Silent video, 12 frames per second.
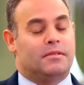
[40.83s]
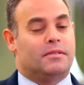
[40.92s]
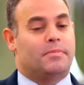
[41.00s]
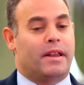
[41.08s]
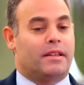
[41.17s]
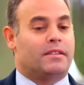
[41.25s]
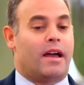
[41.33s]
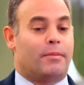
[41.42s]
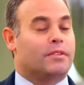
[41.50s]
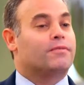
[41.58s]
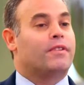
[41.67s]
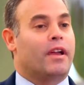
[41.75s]
spending
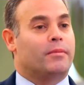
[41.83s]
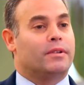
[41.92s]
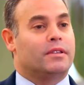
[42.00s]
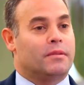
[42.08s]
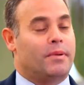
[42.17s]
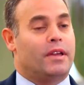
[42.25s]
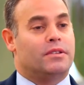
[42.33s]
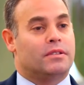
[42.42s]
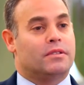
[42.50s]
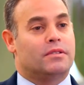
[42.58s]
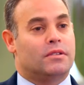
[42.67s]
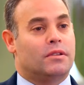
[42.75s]
time with the family and the
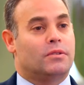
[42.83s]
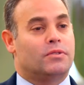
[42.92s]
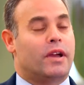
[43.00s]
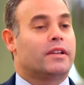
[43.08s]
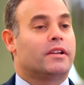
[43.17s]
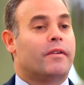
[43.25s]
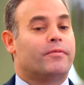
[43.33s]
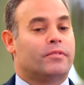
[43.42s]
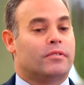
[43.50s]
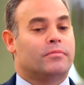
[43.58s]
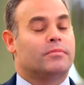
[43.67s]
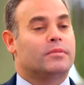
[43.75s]
patients, trying to
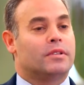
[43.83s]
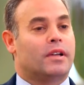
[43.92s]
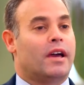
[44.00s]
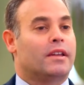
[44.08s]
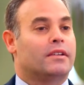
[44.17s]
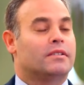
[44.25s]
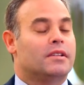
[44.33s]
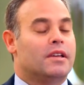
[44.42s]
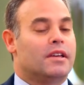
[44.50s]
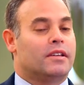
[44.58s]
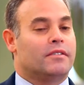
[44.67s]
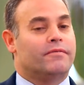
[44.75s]
comfort them, to kind of
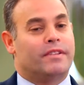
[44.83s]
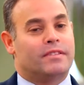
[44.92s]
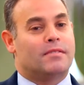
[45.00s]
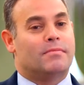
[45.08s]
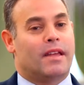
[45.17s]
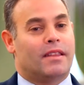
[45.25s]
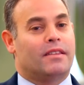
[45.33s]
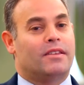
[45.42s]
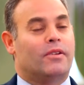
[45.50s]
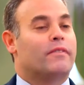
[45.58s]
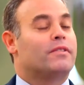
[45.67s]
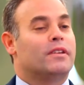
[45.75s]
convince them that
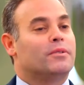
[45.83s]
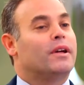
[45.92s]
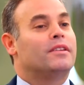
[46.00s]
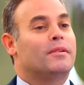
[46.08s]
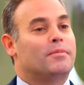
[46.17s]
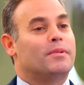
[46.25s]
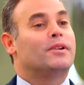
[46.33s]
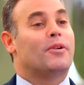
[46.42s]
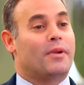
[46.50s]
everything will end up being